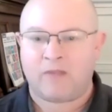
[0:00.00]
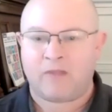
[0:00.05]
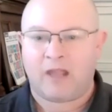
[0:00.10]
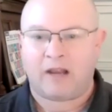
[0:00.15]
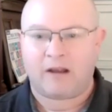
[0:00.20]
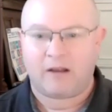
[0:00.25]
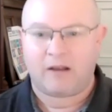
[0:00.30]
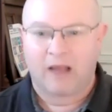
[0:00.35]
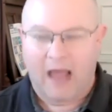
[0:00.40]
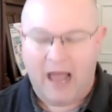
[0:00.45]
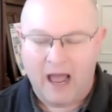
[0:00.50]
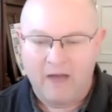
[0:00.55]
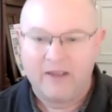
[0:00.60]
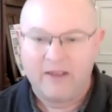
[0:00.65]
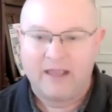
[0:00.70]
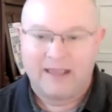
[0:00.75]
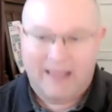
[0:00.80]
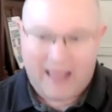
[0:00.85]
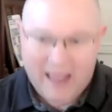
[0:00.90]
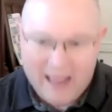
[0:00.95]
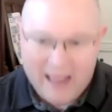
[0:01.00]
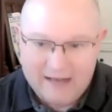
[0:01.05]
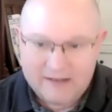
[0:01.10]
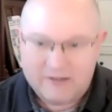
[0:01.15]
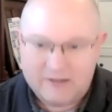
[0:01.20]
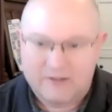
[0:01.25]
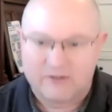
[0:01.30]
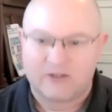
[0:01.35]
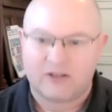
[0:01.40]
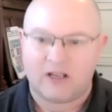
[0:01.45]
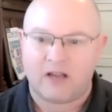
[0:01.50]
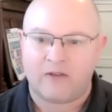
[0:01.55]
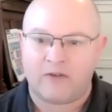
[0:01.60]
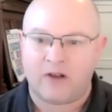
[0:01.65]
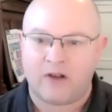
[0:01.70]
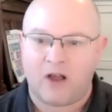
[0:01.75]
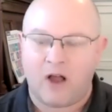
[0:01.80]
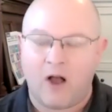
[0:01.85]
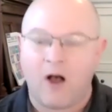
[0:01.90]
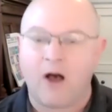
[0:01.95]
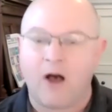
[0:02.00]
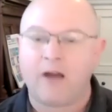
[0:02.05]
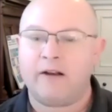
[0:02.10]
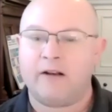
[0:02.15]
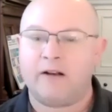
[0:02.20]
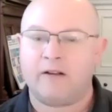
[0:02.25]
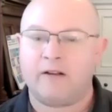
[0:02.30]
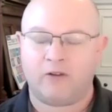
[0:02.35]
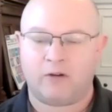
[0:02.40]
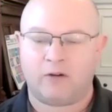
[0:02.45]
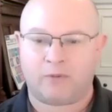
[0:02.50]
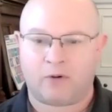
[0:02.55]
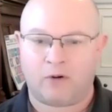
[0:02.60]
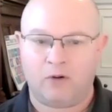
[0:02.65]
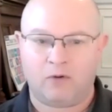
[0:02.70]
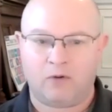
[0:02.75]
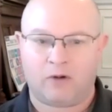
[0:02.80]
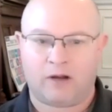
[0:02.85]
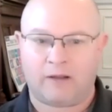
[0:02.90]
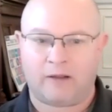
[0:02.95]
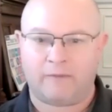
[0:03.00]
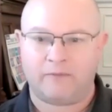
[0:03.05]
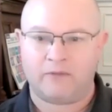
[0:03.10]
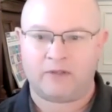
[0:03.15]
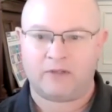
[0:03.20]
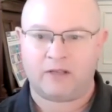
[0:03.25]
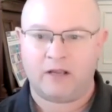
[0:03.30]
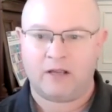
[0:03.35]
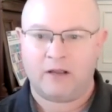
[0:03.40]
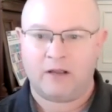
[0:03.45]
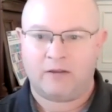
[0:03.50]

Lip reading: And have a cadence of an audit of your programs